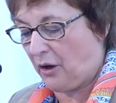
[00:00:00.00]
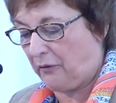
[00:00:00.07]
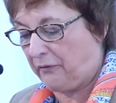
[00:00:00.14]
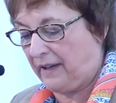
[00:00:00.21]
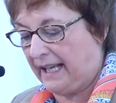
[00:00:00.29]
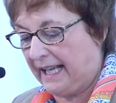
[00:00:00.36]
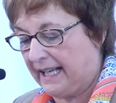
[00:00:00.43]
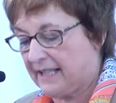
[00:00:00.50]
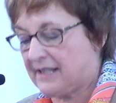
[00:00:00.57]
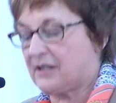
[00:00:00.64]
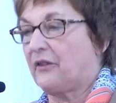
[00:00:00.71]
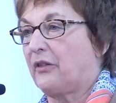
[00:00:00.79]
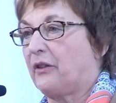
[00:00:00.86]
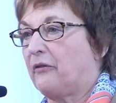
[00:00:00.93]
of
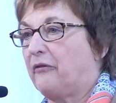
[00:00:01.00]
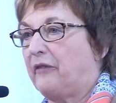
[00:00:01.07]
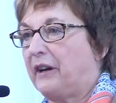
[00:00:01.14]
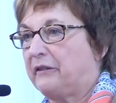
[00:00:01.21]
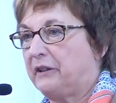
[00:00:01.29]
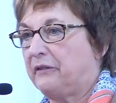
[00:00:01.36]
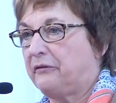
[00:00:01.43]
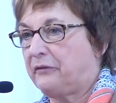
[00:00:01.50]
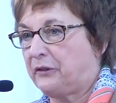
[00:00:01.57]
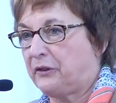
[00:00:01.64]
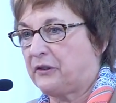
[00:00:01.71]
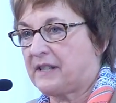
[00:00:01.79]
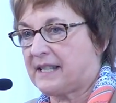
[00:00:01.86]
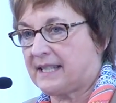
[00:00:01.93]
links on the very
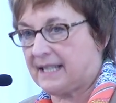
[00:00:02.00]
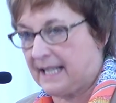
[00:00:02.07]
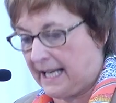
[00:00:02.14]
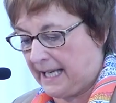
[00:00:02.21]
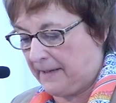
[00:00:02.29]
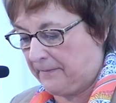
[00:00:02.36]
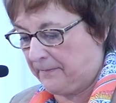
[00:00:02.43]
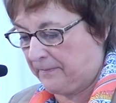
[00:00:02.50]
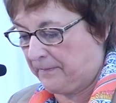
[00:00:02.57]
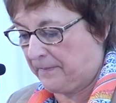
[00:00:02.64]
first day.